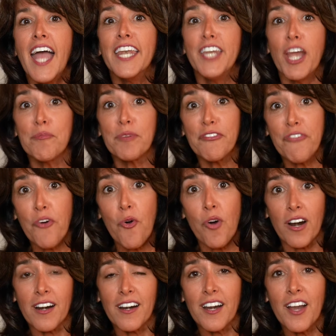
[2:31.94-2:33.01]
Number
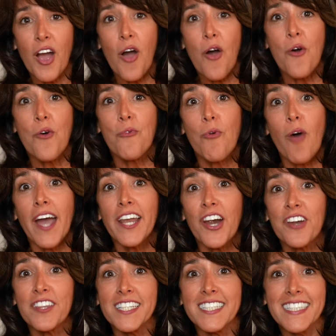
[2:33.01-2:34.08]
4, what
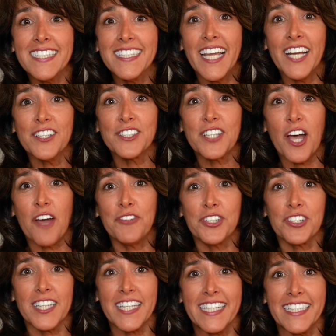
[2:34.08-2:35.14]
are the details of
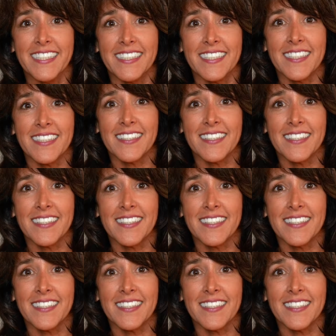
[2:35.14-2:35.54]
your lease?